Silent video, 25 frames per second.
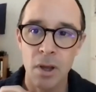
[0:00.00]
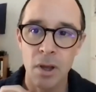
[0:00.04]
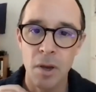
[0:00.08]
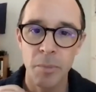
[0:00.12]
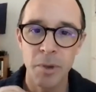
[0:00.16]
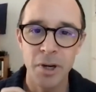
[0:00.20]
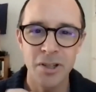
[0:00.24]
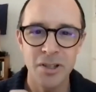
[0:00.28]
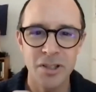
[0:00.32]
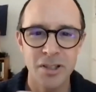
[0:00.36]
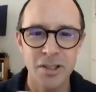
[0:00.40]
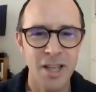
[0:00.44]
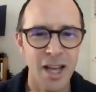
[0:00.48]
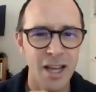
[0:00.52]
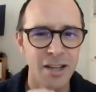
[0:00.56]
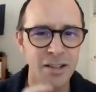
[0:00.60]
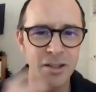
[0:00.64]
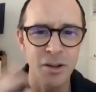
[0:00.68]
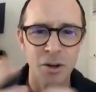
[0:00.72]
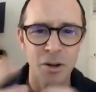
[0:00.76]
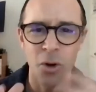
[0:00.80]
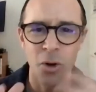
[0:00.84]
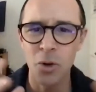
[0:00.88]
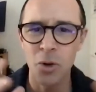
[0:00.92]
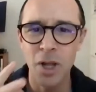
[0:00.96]
But
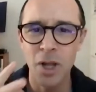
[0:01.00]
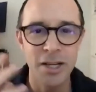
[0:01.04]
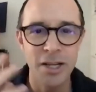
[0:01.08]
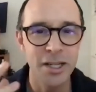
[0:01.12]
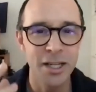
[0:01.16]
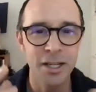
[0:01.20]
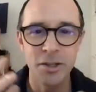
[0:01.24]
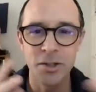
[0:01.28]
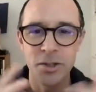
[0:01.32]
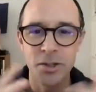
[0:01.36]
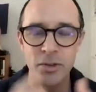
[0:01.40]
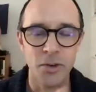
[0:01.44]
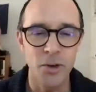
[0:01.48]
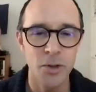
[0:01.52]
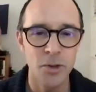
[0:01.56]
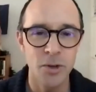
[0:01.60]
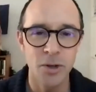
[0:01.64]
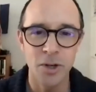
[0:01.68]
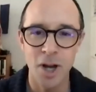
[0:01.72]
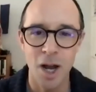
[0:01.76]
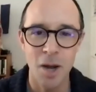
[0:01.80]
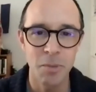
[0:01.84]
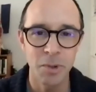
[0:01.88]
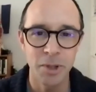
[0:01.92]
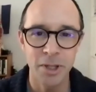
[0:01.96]
that whole idea is further
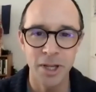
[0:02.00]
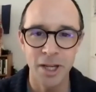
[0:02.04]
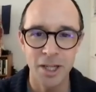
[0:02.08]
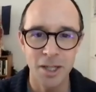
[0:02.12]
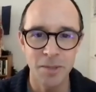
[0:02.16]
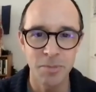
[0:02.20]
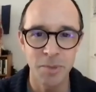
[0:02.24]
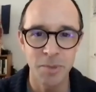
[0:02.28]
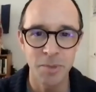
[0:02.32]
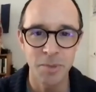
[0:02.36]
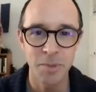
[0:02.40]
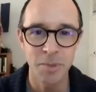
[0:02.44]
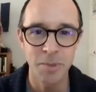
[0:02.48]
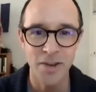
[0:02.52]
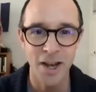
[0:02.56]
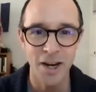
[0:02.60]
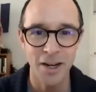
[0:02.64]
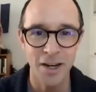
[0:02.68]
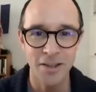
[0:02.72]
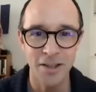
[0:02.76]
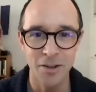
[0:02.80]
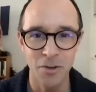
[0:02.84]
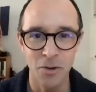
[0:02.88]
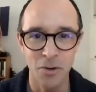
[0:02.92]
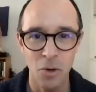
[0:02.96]
complicated by the
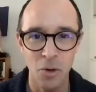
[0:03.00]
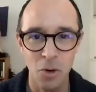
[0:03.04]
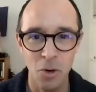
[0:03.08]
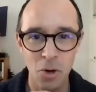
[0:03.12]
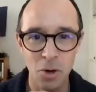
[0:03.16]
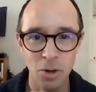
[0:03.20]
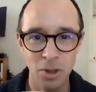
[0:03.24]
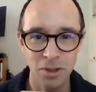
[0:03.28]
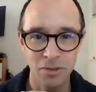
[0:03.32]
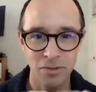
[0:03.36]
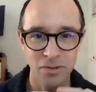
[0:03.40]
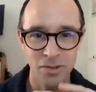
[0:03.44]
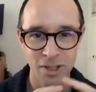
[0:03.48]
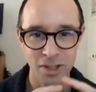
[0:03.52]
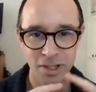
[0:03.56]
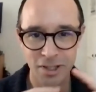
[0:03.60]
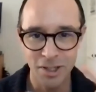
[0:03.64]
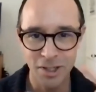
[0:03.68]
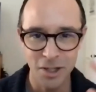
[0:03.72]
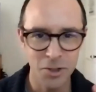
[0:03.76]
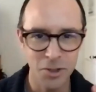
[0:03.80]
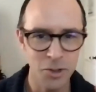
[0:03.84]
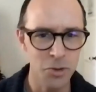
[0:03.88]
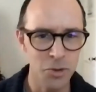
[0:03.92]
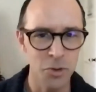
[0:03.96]
fact that all of this
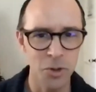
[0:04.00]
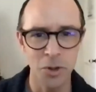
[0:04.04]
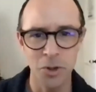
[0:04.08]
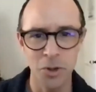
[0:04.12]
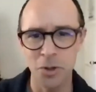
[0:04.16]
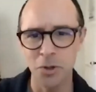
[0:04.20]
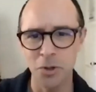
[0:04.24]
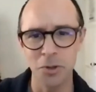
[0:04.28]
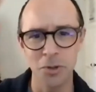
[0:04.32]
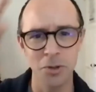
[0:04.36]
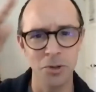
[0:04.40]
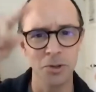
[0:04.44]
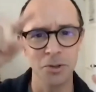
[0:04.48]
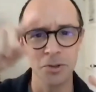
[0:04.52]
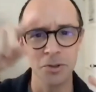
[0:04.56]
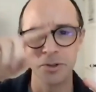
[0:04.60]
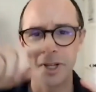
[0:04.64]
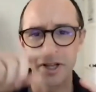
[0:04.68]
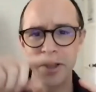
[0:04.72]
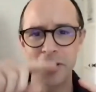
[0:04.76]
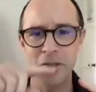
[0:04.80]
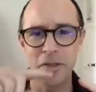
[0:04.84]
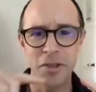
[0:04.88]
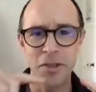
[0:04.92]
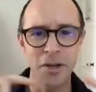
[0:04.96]
historical
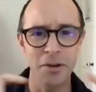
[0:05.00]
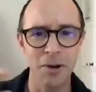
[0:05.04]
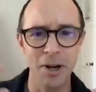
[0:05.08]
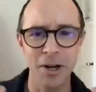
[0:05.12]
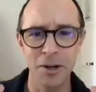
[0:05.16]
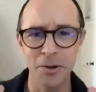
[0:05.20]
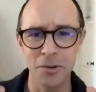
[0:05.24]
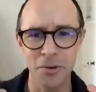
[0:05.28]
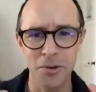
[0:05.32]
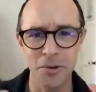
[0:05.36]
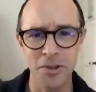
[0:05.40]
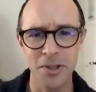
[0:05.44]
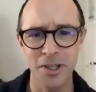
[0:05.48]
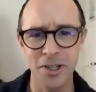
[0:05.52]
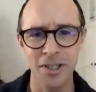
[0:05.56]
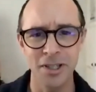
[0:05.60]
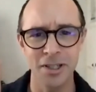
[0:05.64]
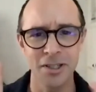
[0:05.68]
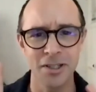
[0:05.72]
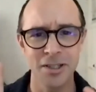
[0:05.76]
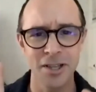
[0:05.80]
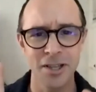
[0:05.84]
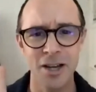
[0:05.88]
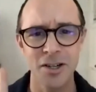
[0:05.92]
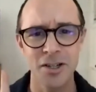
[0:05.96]
and theoretical thinking
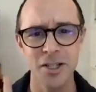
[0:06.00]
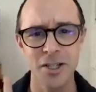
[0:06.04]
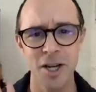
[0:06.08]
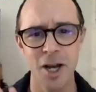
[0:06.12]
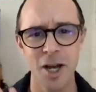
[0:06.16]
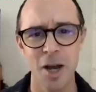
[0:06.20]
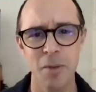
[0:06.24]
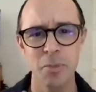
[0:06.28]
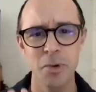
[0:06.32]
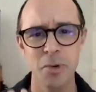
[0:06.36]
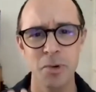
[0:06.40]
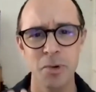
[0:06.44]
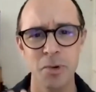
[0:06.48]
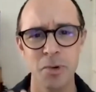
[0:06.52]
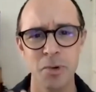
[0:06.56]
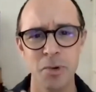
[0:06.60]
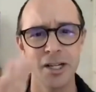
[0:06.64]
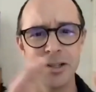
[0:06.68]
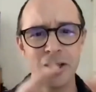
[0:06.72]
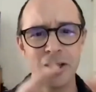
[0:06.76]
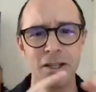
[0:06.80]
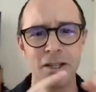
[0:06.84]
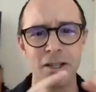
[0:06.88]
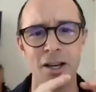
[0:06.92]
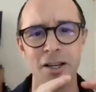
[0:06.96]
is actually operating
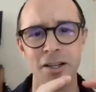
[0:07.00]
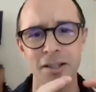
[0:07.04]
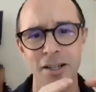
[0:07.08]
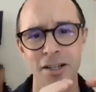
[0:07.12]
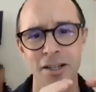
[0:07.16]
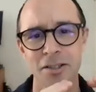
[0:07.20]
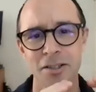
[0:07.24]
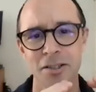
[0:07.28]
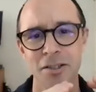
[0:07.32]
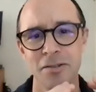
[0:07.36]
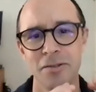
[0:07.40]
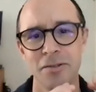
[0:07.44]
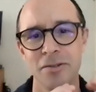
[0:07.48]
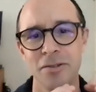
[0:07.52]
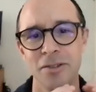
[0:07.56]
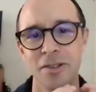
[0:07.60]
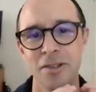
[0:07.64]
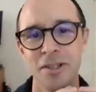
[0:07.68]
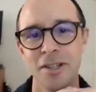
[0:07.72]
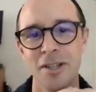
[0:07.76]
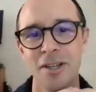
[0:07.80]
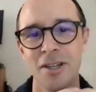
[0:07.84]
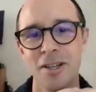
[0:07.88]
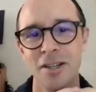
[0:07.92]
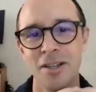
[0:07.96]
in the context of
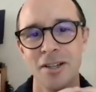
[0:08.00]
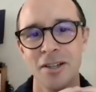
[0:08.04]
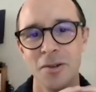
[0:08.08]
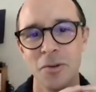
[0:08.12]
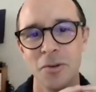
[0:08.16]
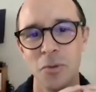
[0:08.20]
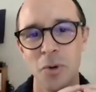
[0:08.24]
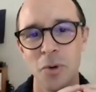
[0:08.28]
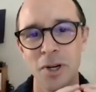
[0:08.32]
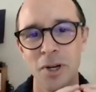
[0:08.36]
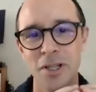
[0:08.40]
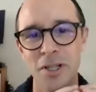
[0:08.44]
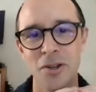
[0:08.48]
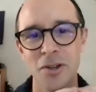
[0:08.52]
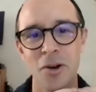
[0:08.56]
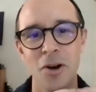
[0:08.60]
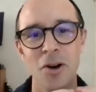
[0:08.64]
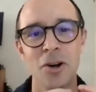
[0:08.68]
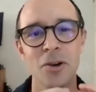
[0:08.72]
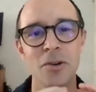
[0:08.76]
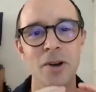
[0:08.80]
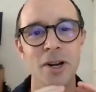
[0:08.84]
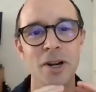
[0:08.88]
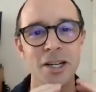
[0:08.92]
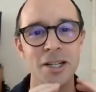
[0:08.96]
what is
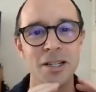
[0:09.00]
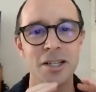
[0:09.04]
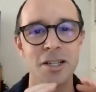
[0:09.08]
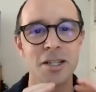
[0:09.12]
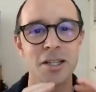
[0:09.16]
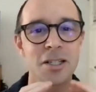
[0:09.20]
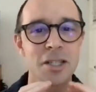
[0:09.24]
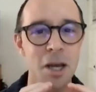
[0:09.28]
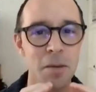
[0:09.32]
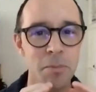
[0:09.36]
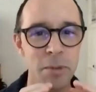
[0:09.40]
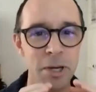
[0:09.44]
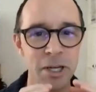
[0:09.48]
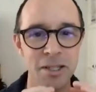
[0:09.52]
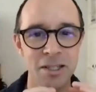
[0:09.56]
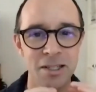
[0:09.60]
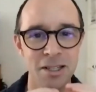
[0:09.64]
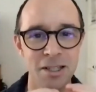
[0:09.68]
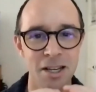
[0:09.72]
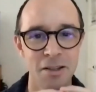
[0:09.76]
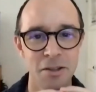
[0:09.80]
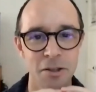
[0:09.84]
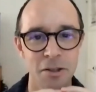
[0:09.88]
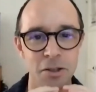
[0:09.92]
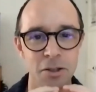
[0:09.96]
already to some
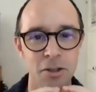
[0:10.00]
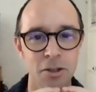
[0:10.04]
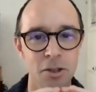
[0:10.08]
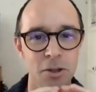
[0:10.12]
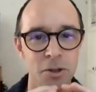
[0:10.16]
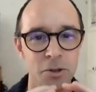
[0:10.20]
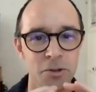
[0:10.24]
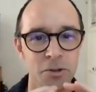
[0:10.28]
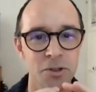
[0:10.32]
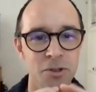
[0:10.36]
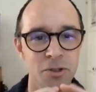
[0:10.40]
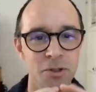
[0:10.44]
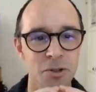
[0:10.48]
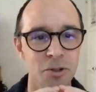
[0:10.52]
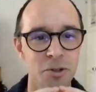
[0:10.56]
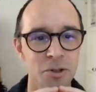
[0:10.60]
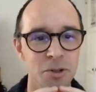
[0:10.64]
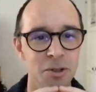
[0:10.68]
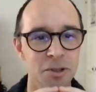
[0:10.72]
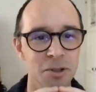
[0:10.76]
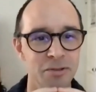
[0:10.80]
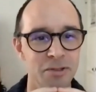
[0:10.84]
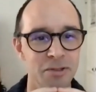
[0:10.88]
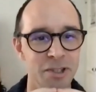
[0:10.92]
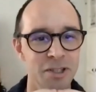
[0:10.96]
extent the closed
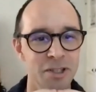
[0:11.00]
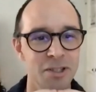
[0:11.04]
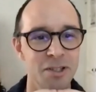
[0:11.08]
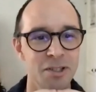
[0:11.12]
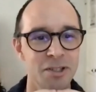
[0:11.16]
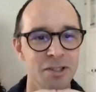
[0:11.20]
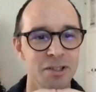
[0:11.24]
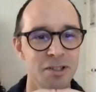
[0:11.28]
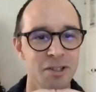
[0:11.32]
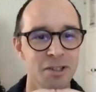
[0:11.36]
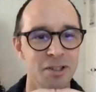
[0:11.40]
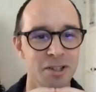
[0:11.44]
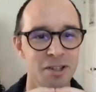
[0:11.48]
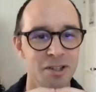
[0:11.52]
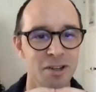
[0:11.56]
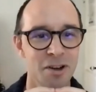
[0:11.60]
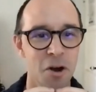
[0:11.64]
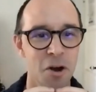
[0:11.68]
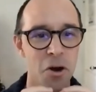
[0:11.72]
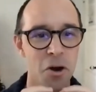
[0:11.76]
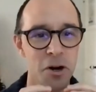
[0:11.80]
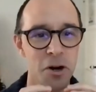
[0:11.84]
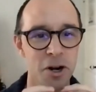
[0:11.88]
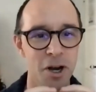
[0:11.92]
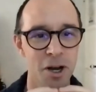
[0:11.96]
circle of this
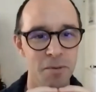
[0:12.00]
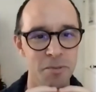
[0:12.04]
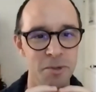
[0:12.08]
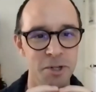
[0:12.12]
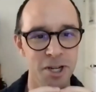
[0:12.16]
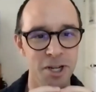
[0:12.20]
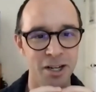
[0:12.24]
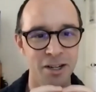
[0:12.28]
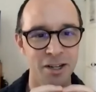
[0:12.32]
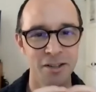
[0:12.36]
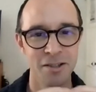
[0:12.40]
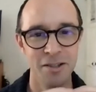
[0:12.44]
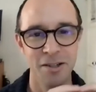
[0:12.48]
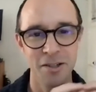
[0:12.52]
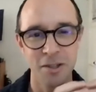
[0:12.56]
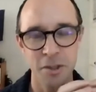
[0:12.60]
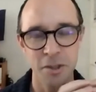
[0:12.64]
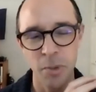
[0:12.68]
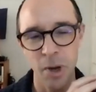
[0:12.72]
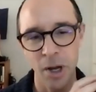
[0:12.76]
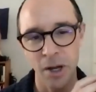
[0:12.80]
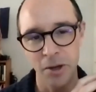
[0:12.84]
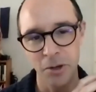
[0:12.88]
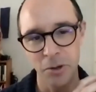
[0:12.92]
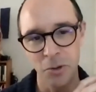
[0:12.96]
art object that is
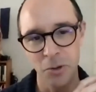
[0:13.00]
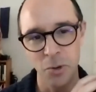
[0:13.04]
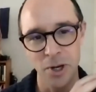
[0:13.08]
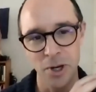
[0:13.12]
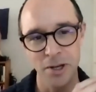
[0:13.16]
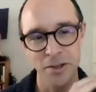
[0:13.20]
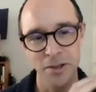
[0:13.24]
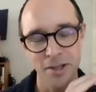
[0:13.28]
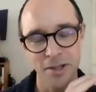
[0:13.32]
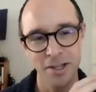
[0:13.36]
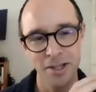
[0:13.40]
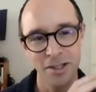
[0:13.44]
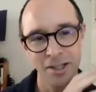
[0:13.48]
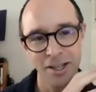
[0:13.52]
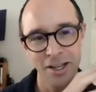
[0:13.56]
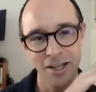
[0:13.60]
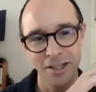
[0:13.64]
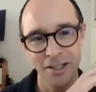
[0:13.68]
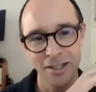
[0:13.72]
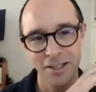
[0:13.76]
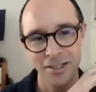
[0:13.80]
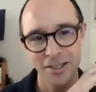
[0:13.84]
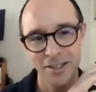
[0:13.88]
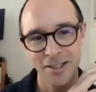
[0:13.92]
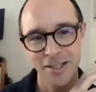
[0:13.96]
Baragouin, that
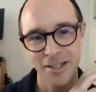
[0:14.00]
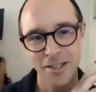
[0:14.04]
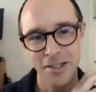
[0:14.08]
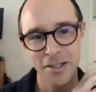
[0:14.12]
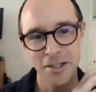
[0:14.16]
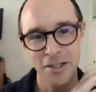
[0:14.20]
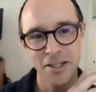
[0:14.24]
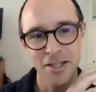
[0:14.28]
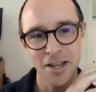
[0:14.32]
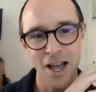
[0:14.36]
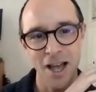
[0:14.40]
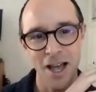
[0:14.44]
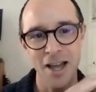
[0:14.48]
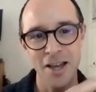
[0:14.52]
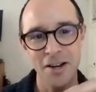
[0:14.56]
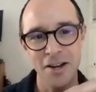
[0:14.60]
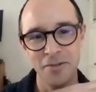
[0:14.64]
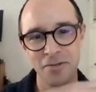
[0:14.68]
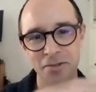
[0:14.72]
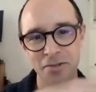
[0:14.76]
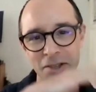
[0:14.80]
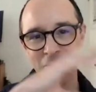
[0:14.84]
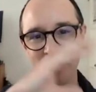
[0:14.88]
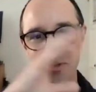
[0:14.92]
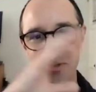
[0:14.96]
like inside
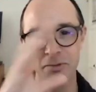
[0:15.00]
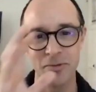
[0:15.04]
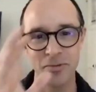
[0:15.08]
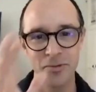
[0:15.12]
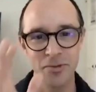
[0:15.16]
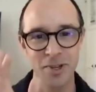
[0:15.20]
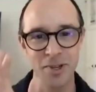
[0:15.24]
of this,